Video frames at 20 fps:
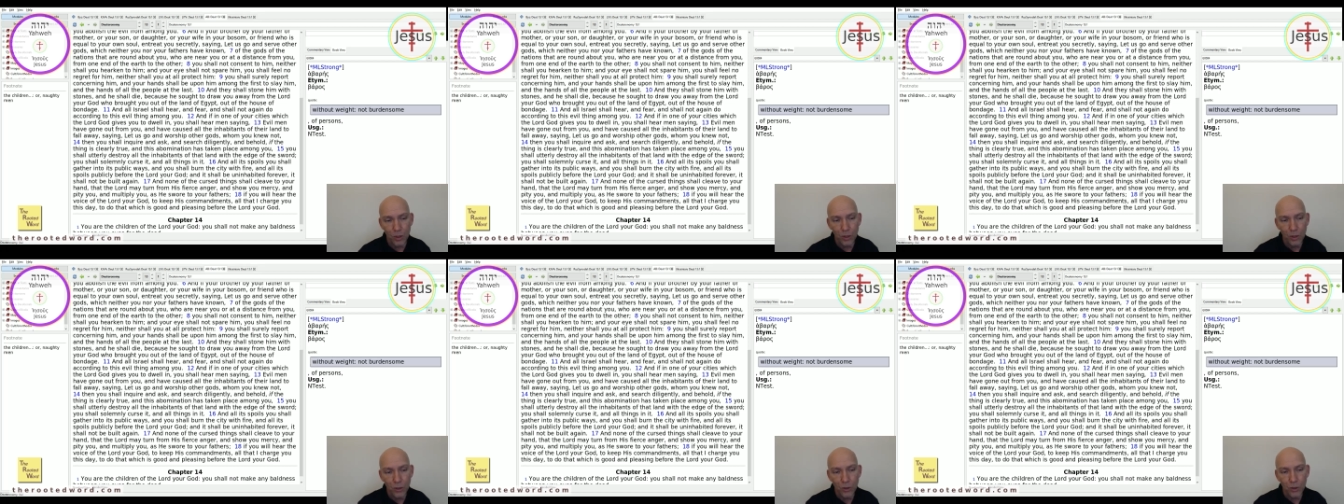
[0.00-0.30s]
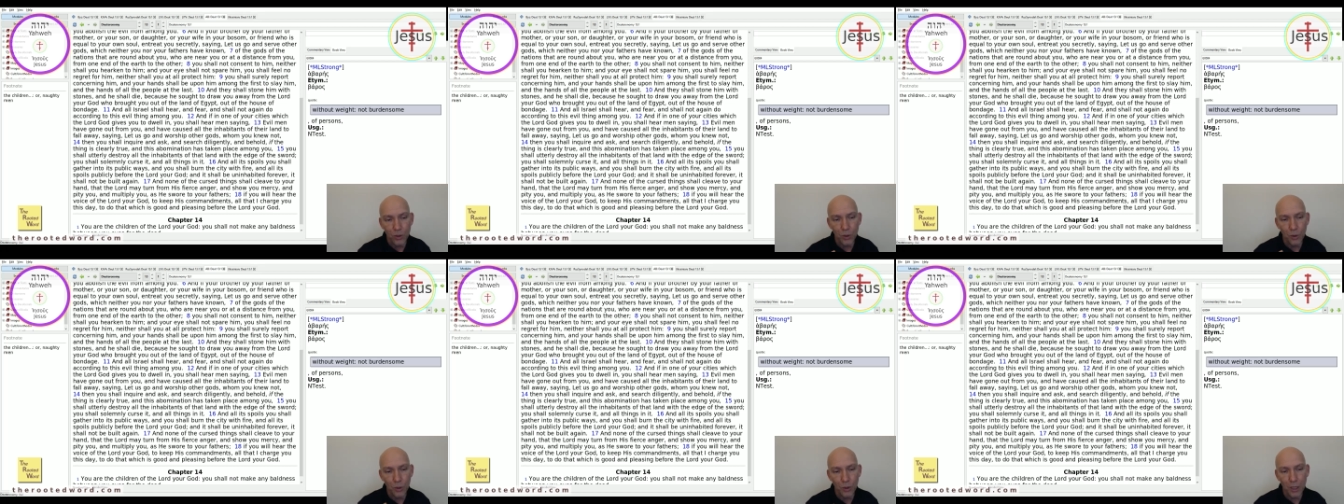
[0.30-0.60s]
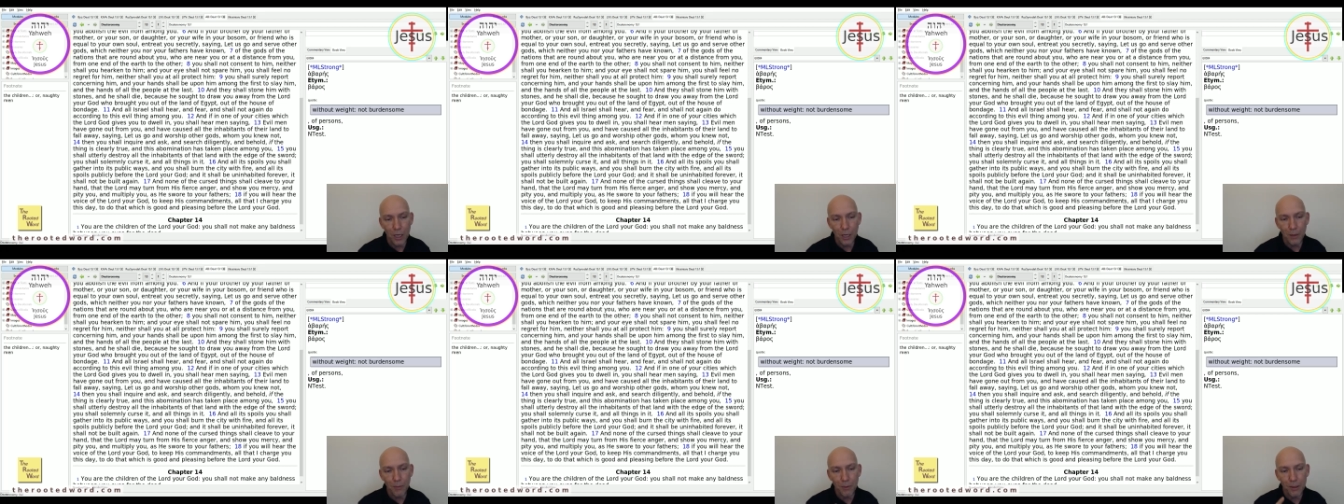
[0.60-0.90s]
to
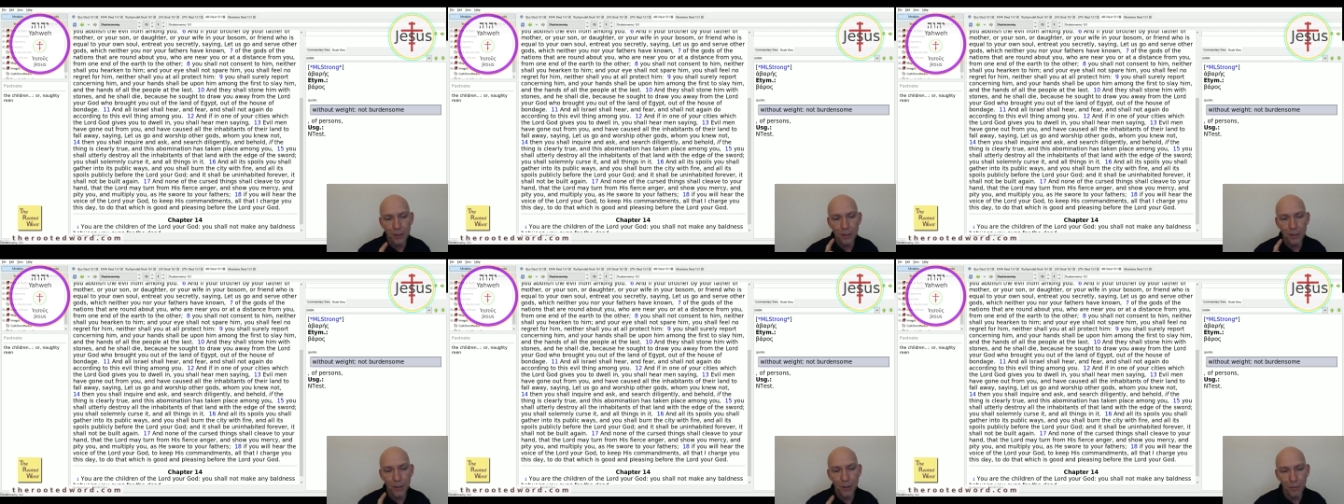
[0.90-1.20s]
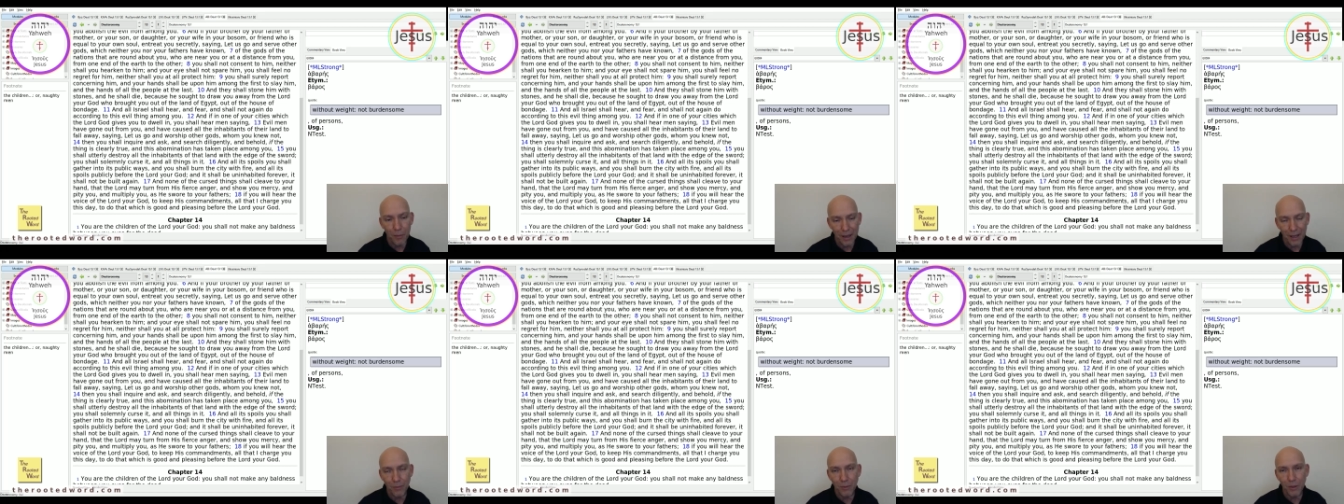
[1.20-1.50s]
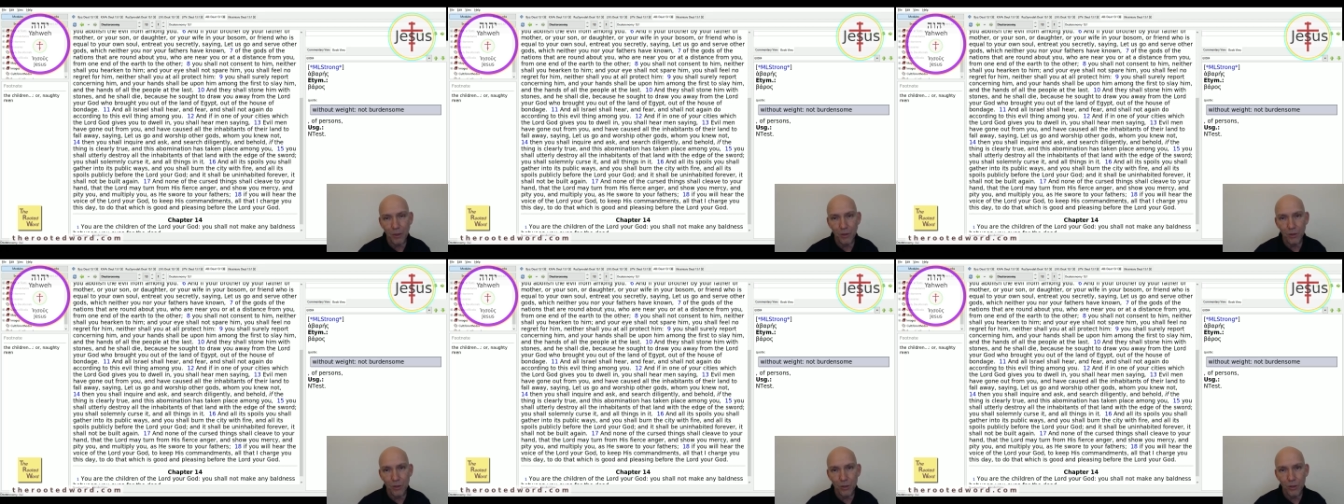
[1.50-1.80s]
keep his
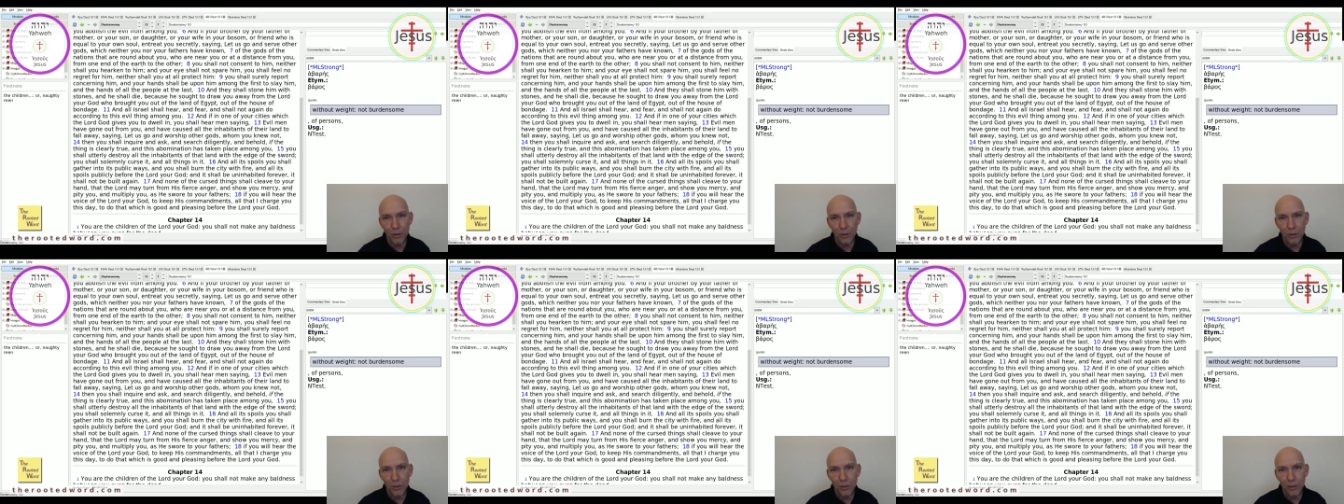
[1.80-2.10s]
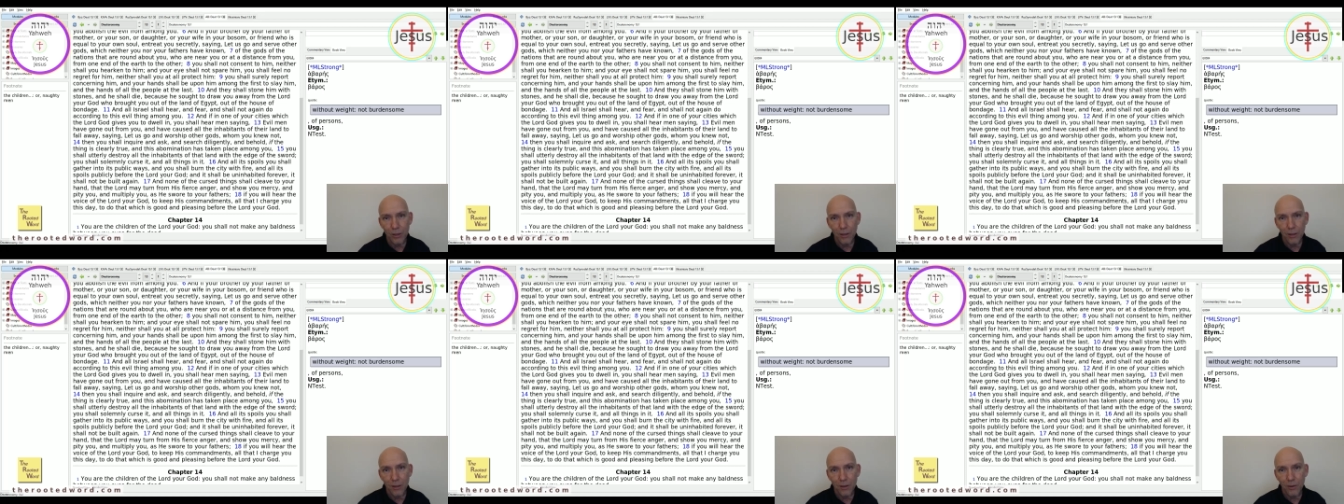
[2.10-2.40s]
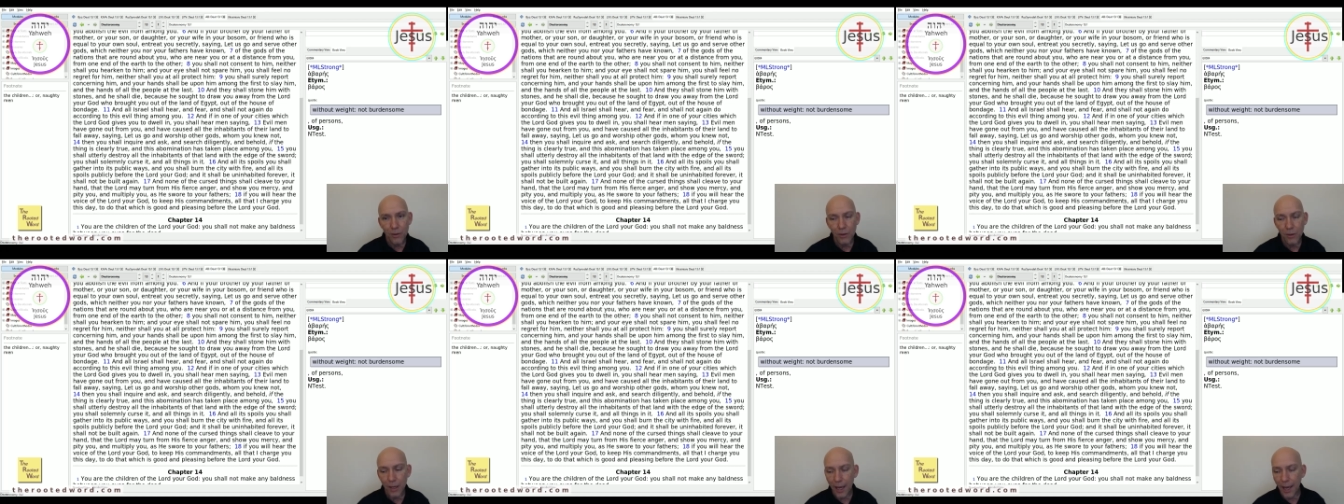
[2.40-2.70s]
commandments
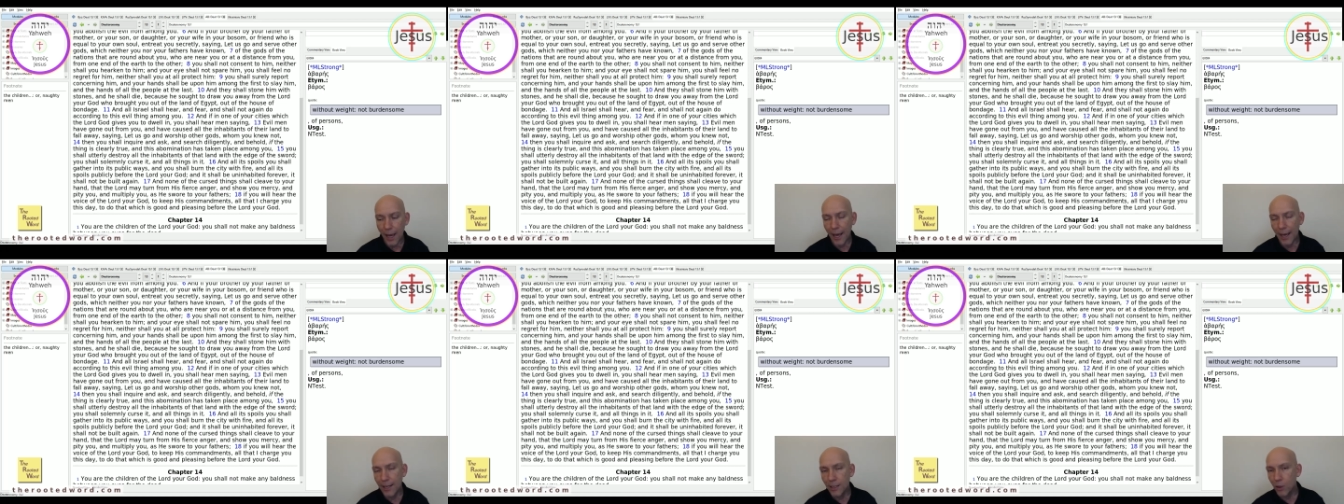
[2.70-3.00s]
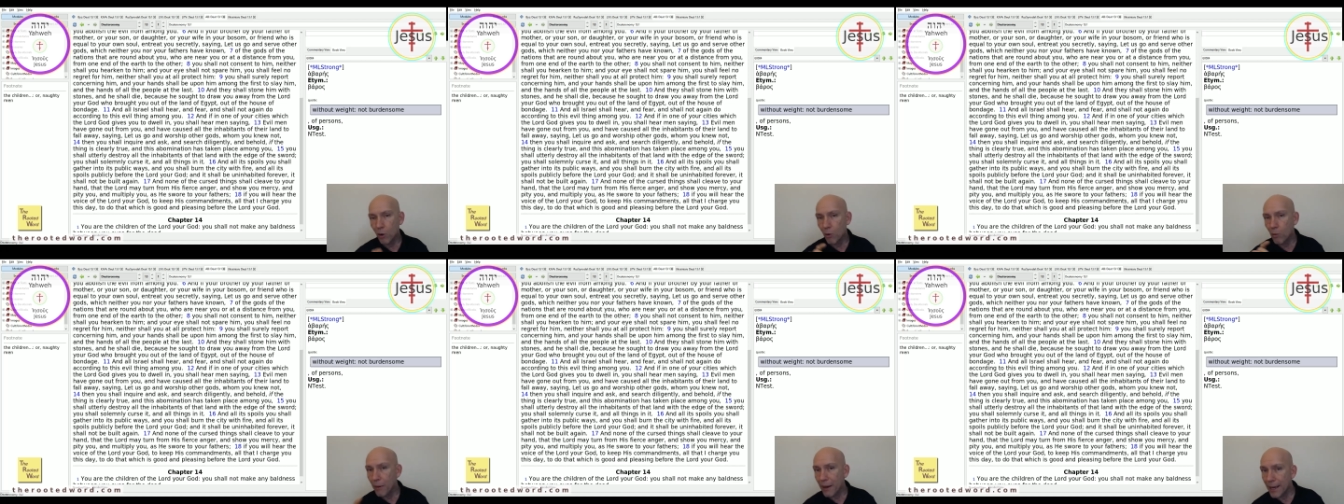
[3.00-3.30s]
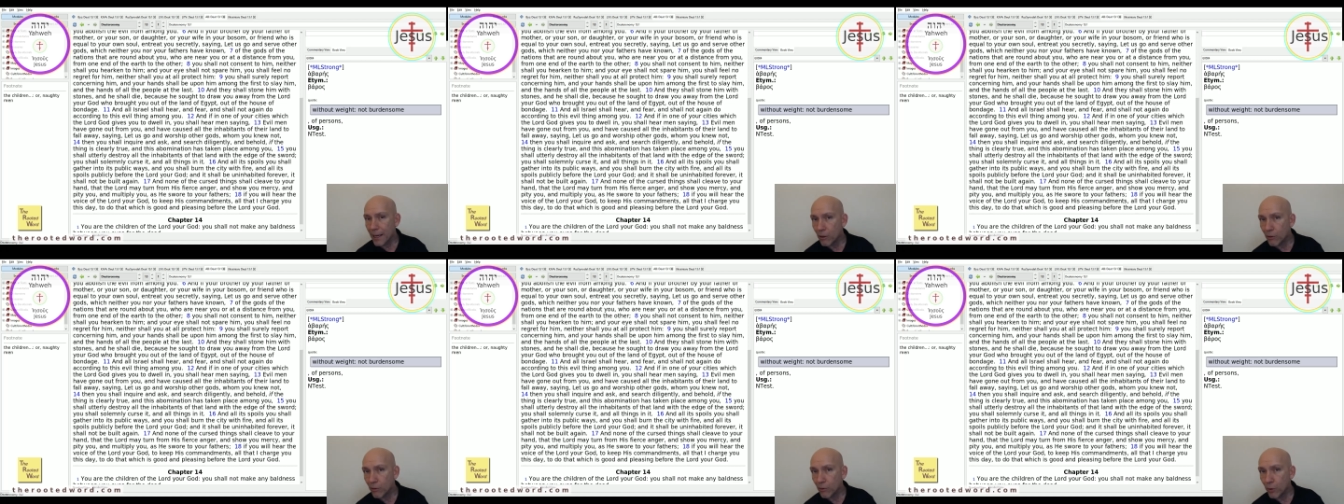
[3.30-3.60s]
and
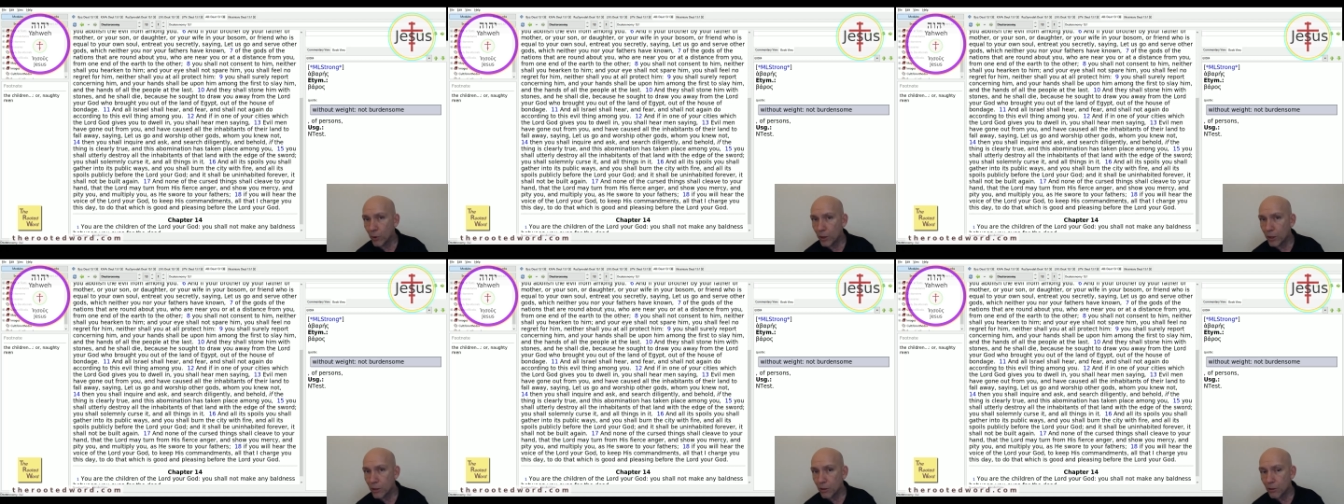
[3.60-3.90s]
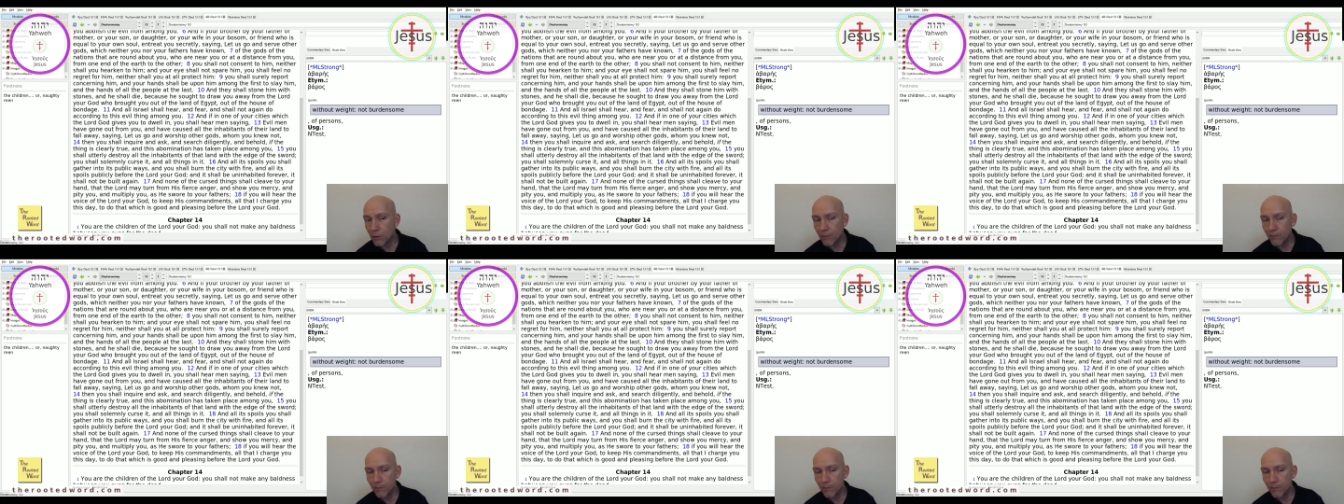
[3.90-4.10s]
obey the voice.